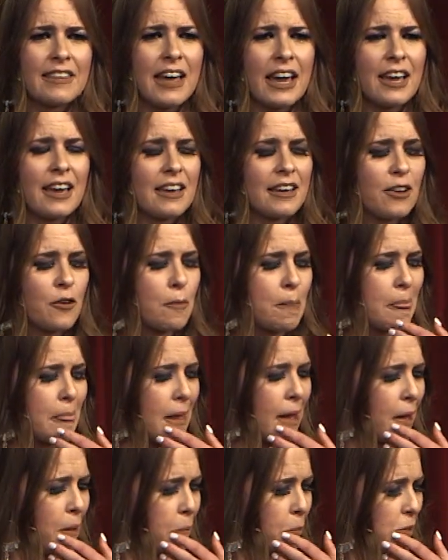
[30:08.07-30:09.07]
They
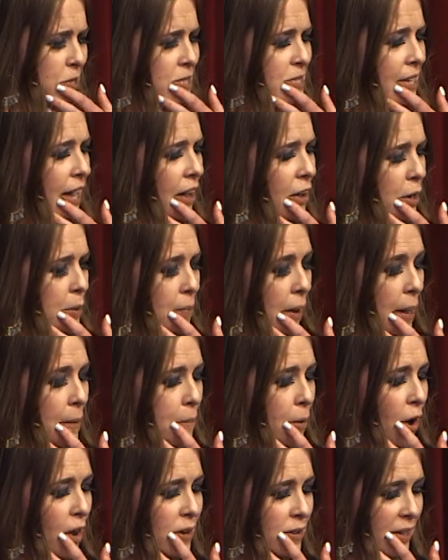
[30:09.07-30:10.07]
were scouted by a
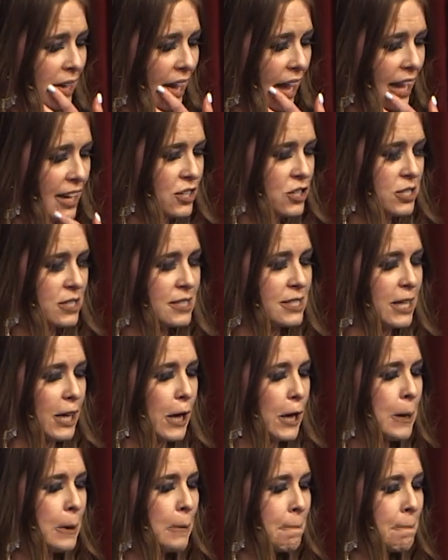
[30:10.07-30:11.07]
modeling
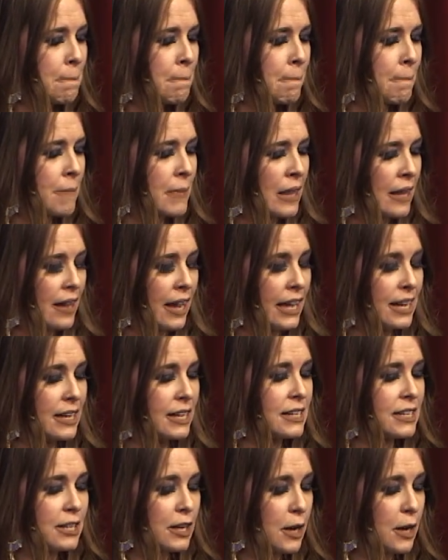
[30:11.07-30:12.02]
agency and ended